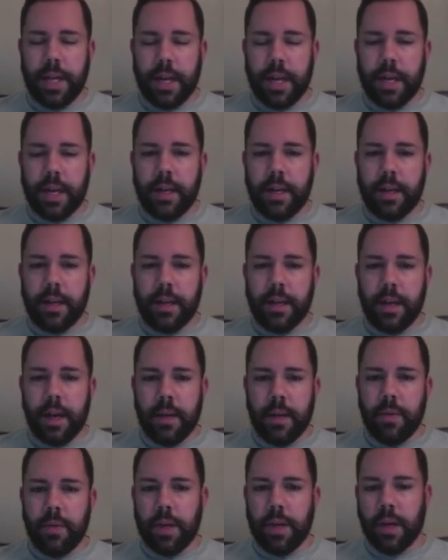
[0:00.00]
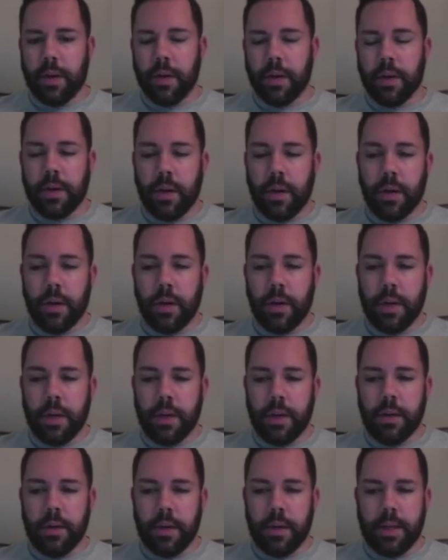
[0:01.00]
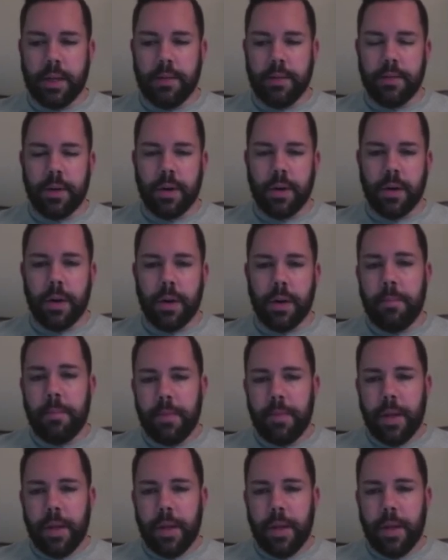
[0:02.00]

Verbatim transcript: and we got her a card and a gift card.